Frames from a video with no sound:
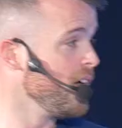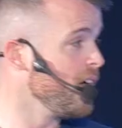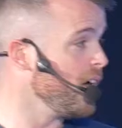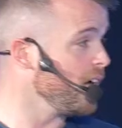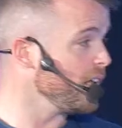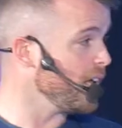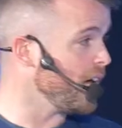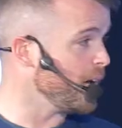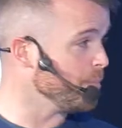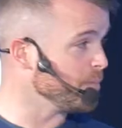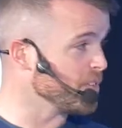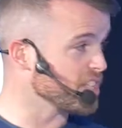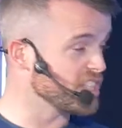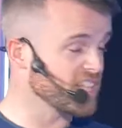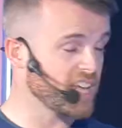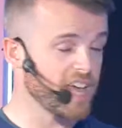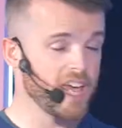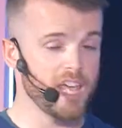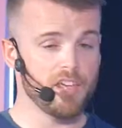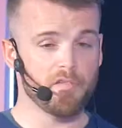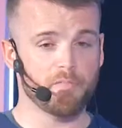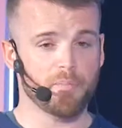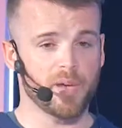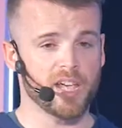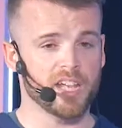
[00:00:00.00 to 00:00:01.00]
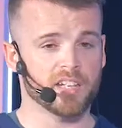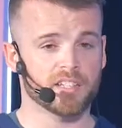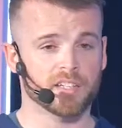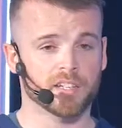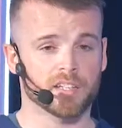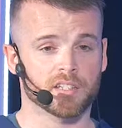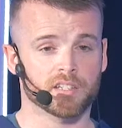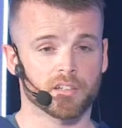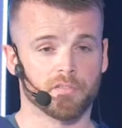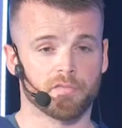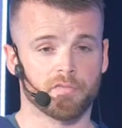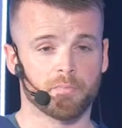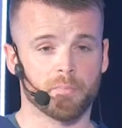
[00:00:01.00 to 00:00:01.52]
there's cave paintings
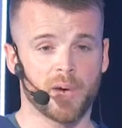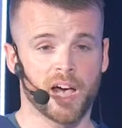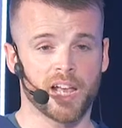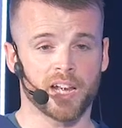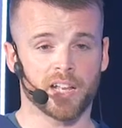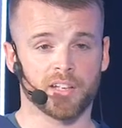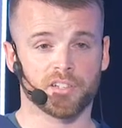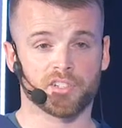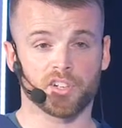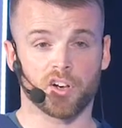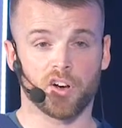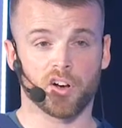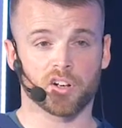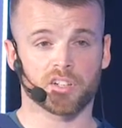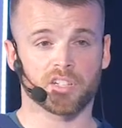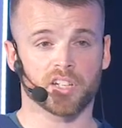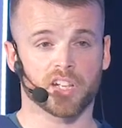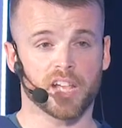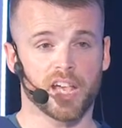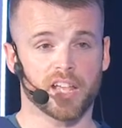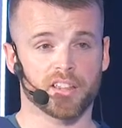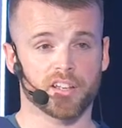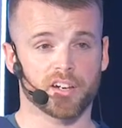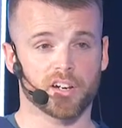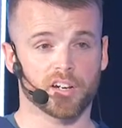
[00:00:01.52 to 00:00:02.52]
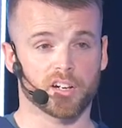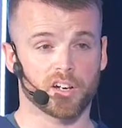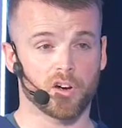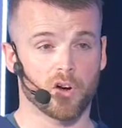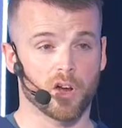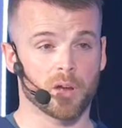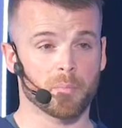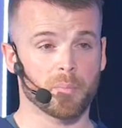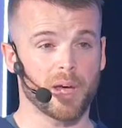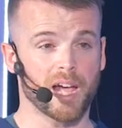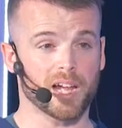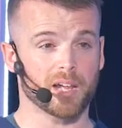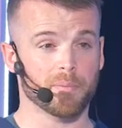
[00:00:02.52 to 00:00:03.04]
of man and dog together going
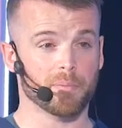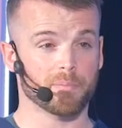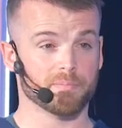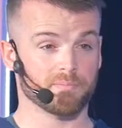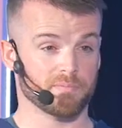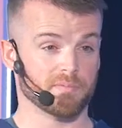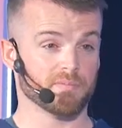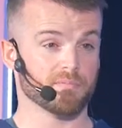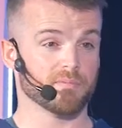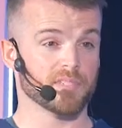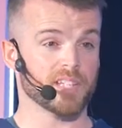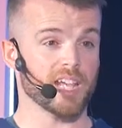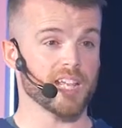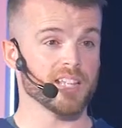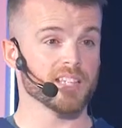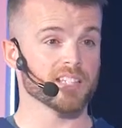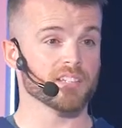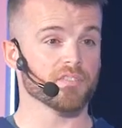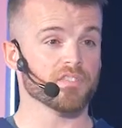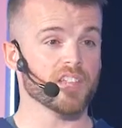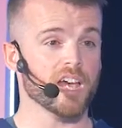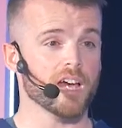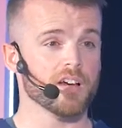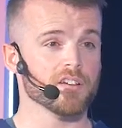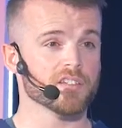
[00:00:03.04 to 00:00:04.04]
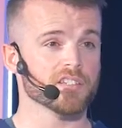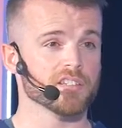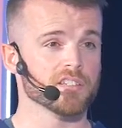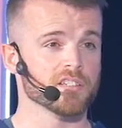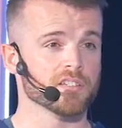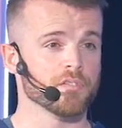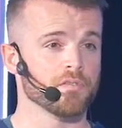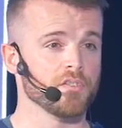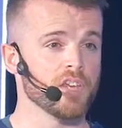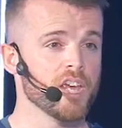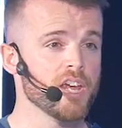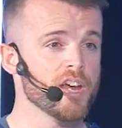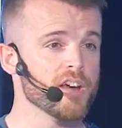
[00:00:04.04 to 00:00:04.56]
back tens of thousands
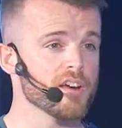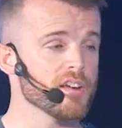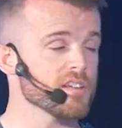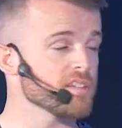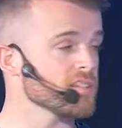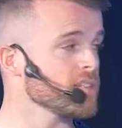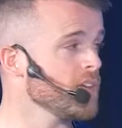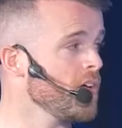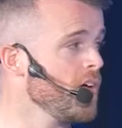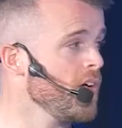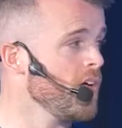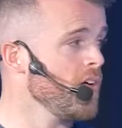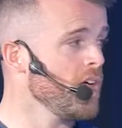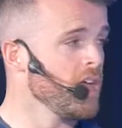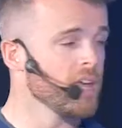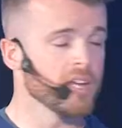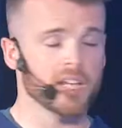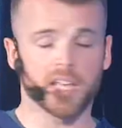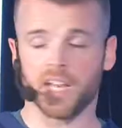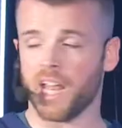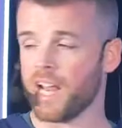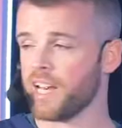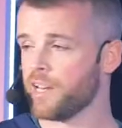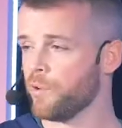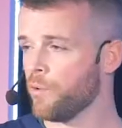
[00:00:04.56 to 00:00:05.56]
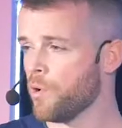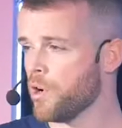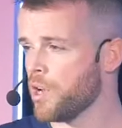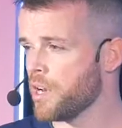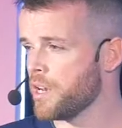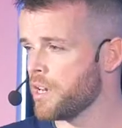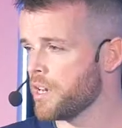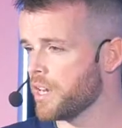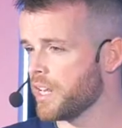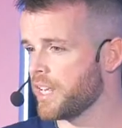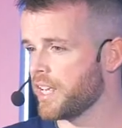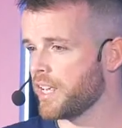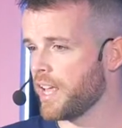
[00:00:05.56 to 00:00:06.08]
of years. Can
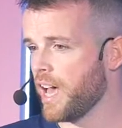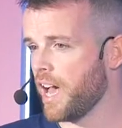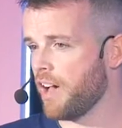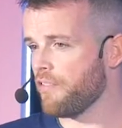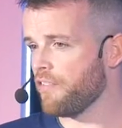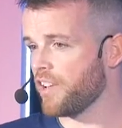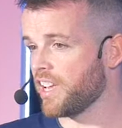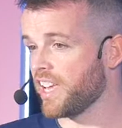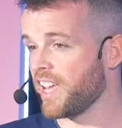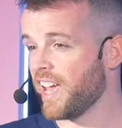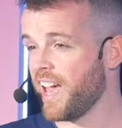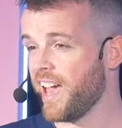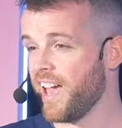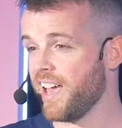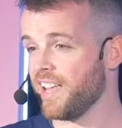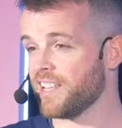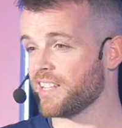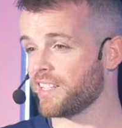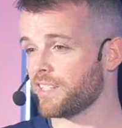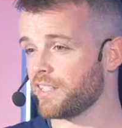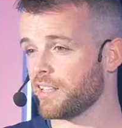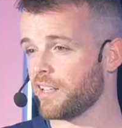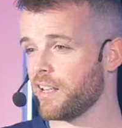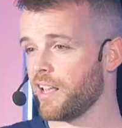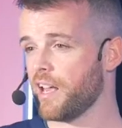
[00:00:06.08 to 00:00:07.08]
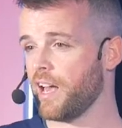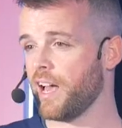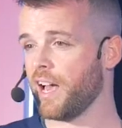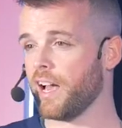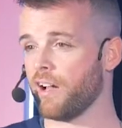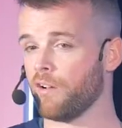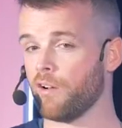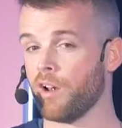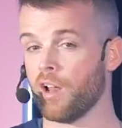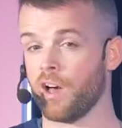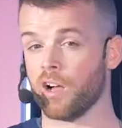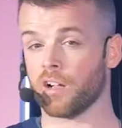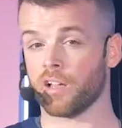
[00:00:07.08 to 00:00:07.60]
anyone have a guess how
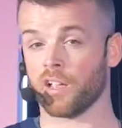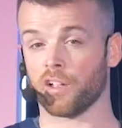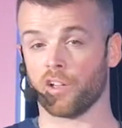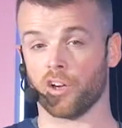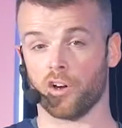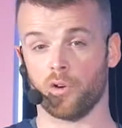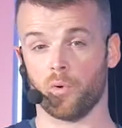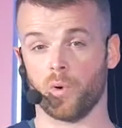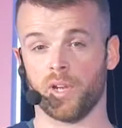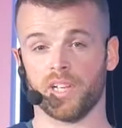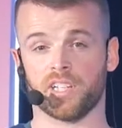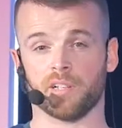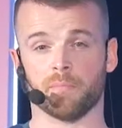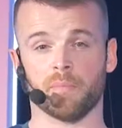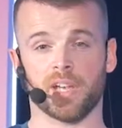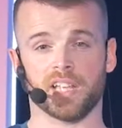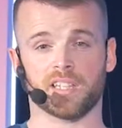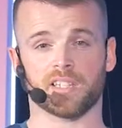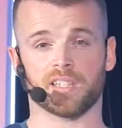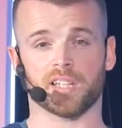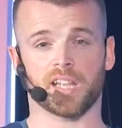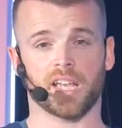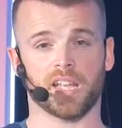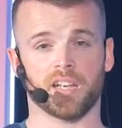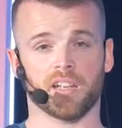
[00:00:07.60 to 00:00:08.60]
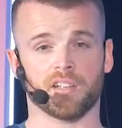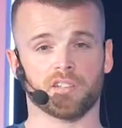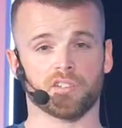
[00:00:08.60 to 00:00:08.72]
long ago we domesticated